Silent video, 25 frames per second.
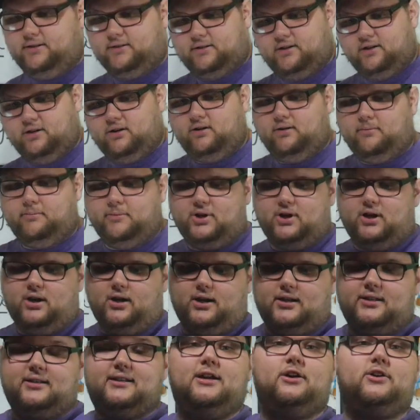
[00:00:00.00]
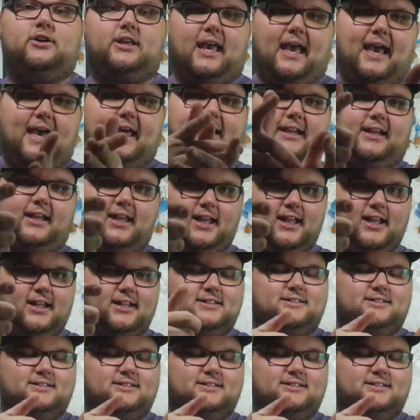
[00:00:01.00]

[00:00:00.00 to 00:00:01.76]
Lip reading: Come on, Delcatty.